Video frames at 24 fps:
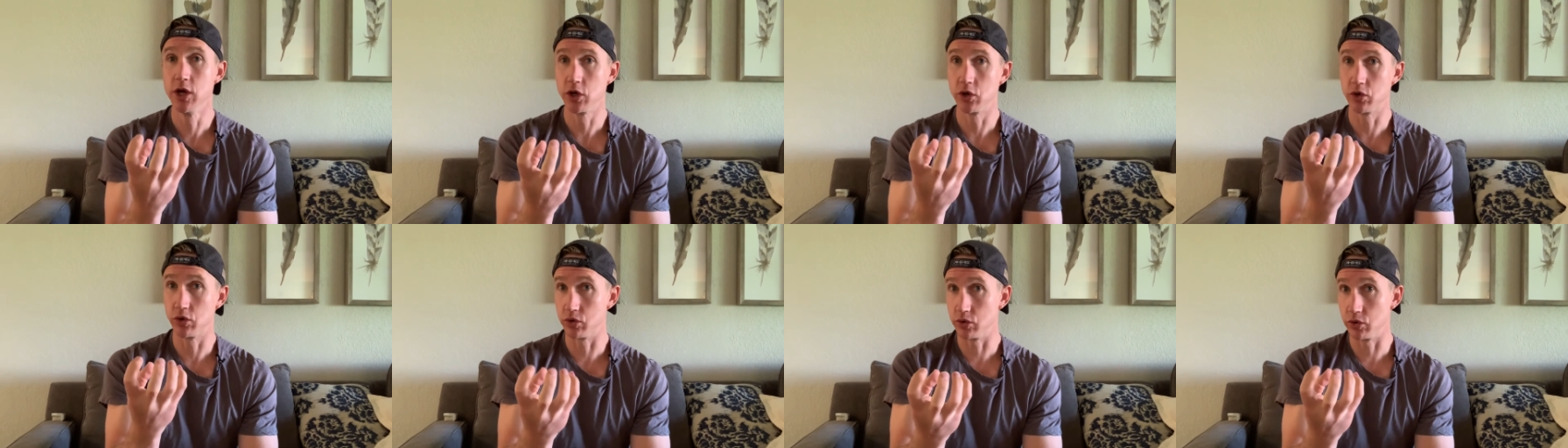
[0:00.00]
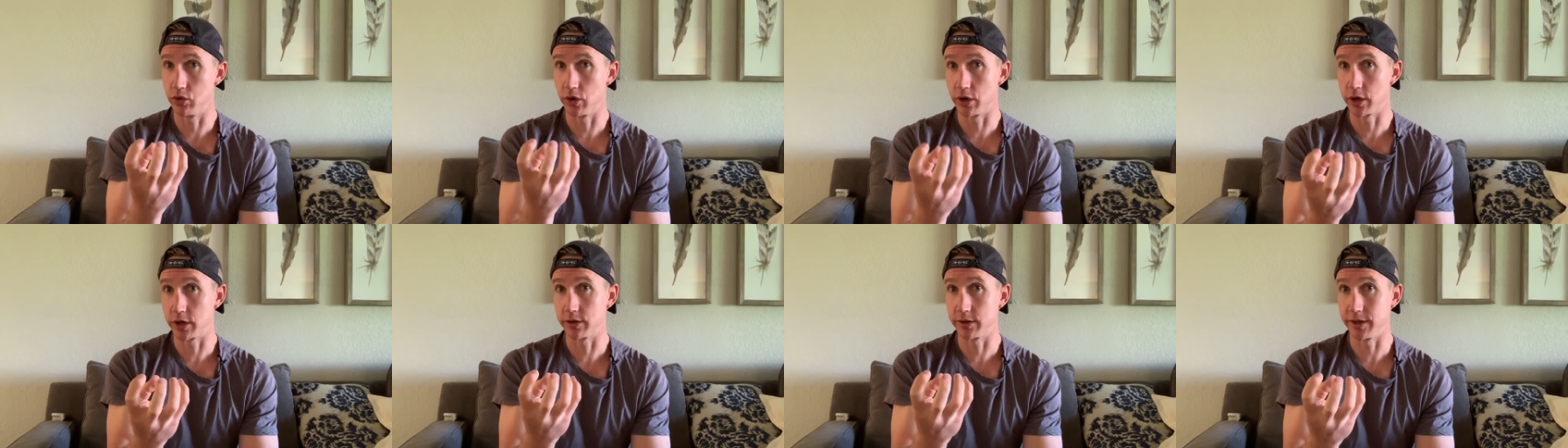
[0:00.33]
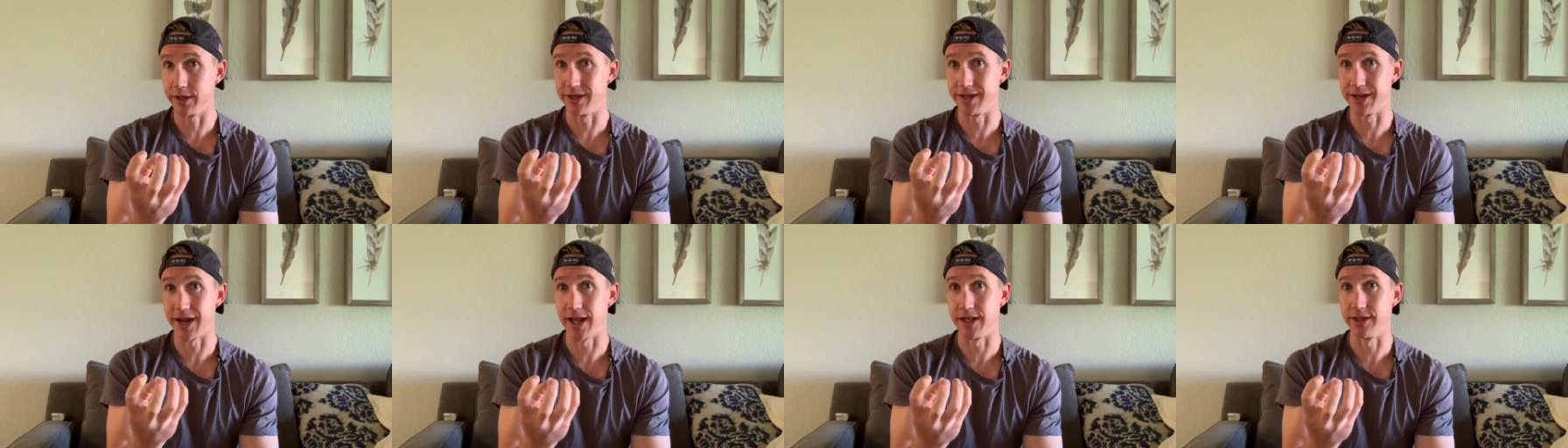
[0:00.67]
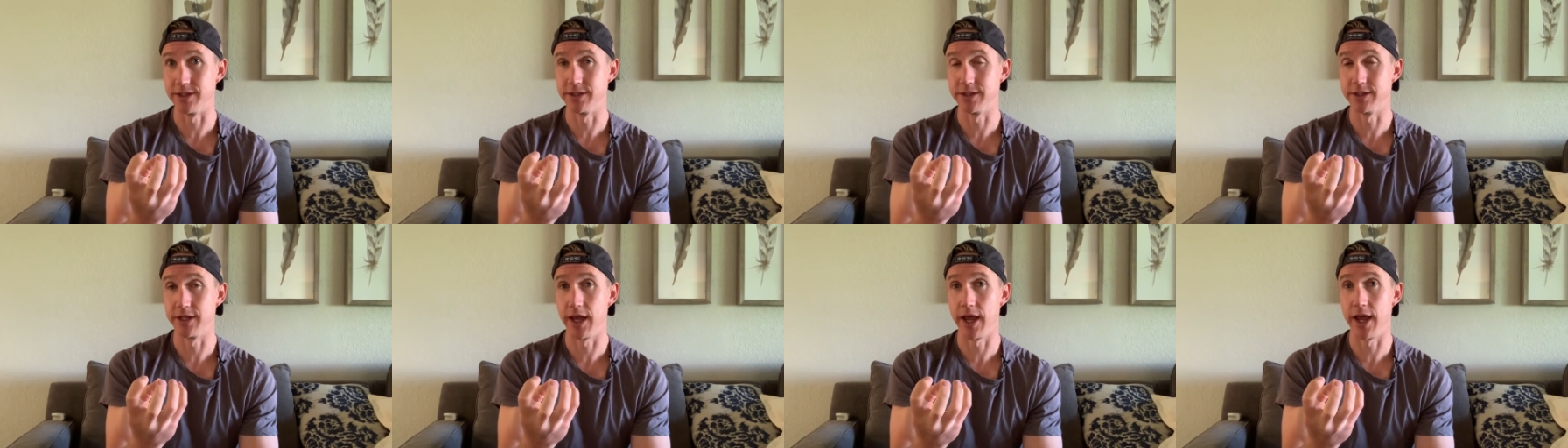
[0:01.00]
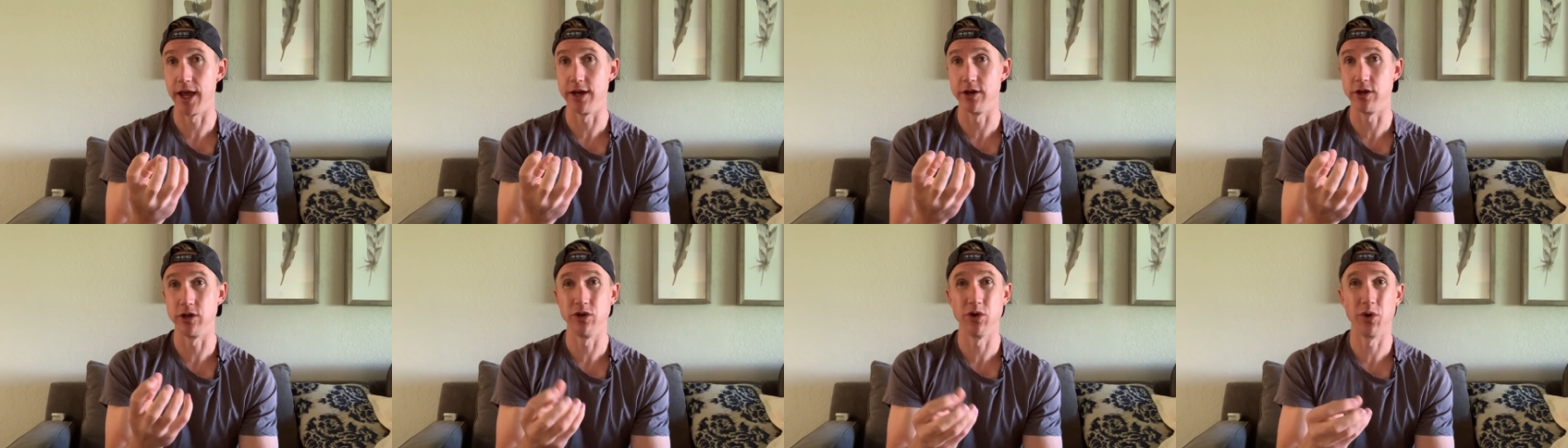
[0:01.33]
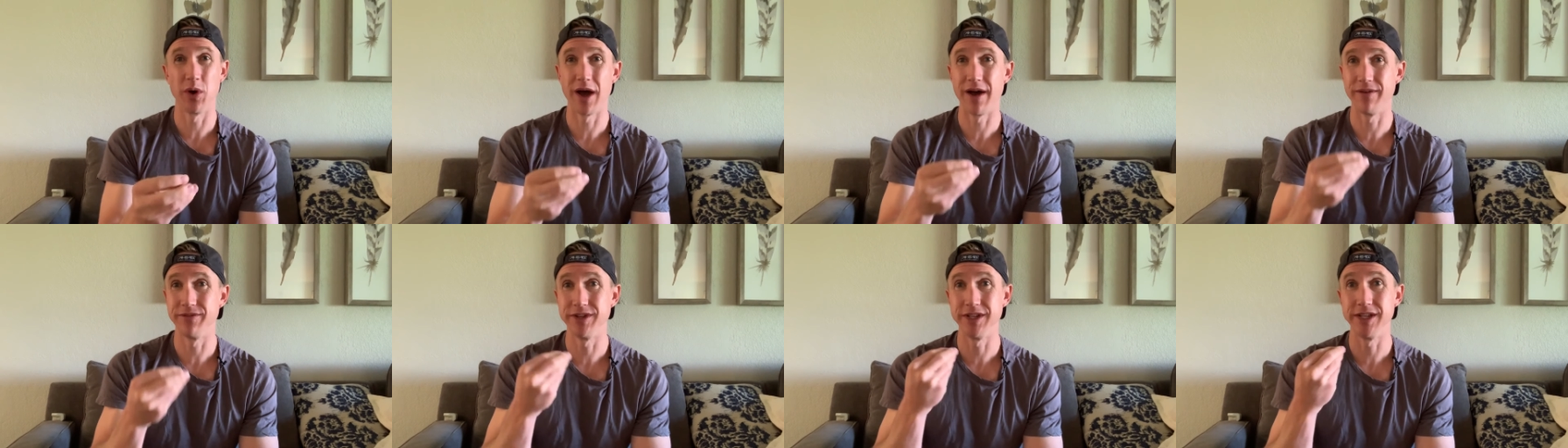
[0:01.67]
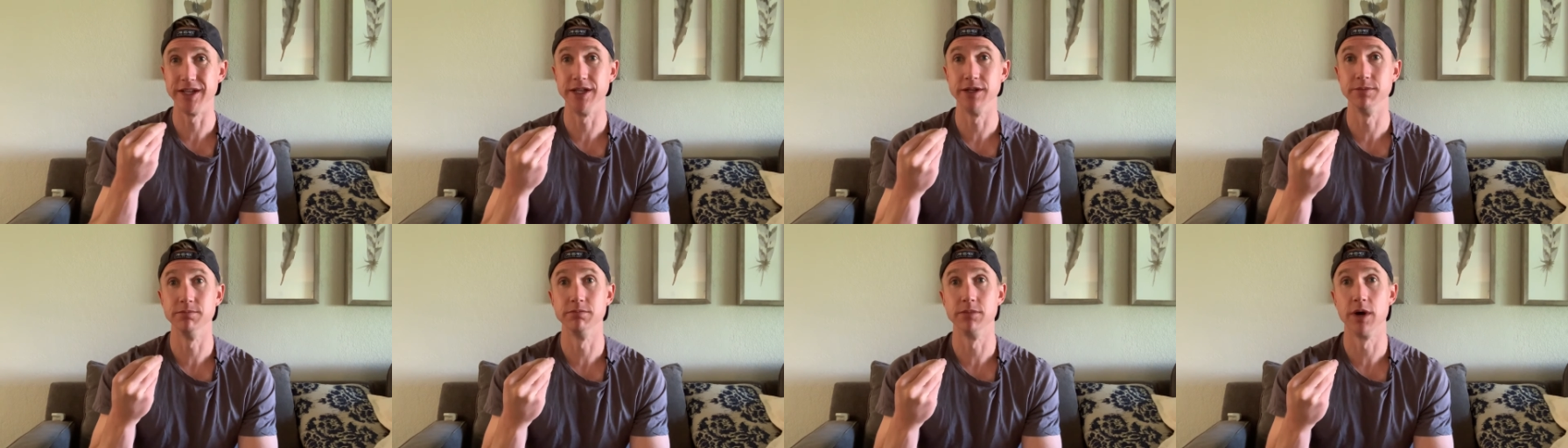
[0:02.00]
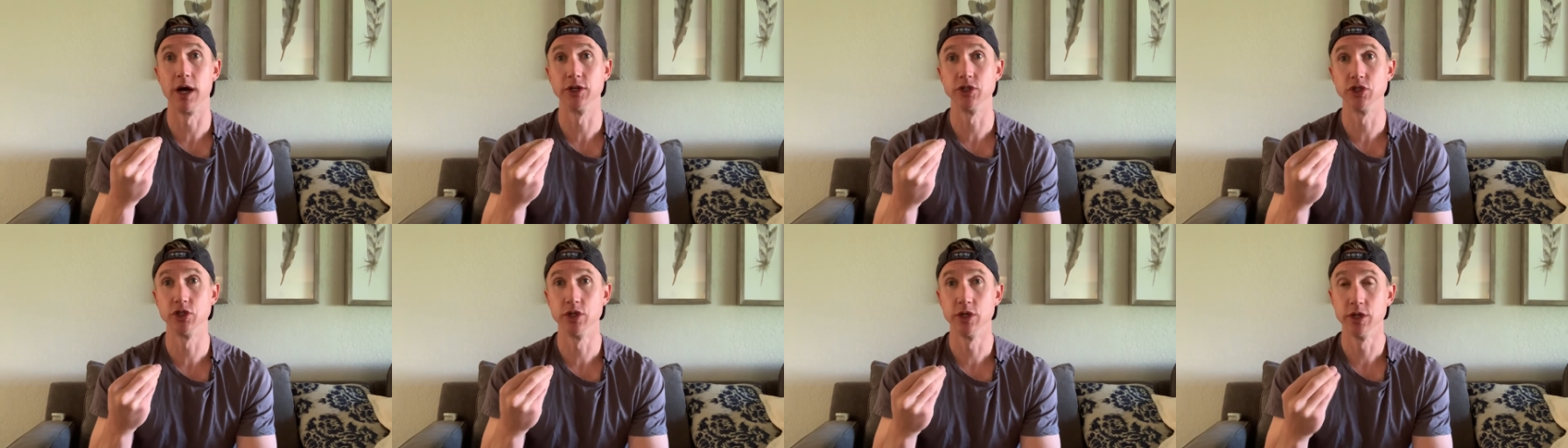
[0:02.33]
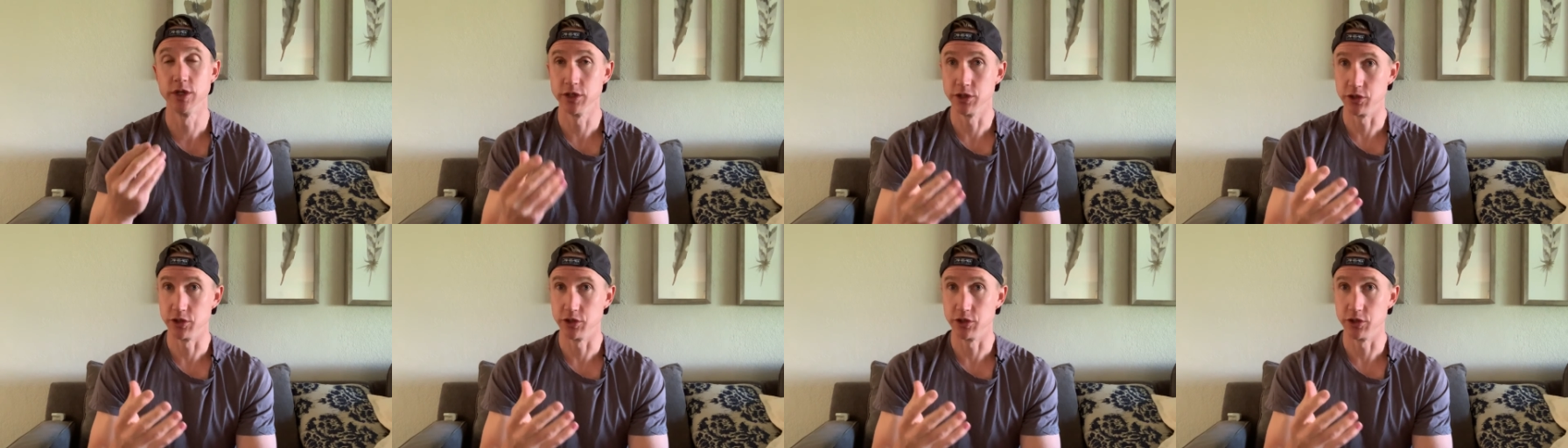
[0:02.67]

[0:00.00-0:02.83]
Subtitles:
calorically dense and you don't have to eat much